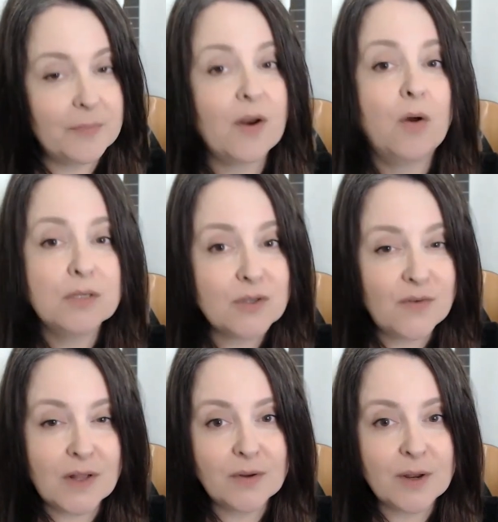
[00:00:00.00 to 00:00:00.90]
but also
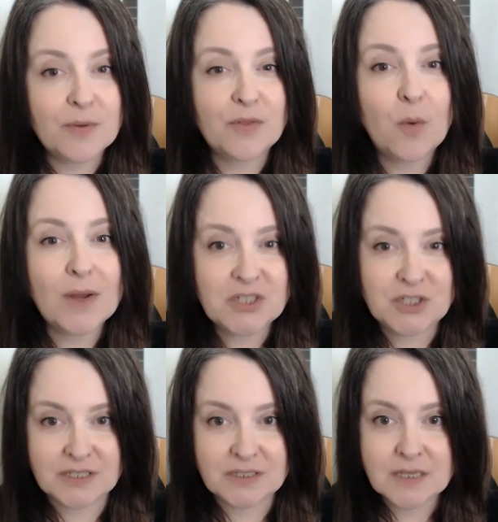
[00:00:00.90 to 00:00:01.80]
follow it up with
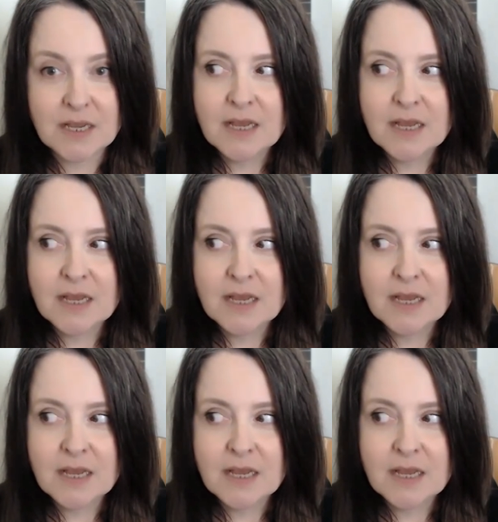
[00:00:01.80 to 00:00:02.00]
questions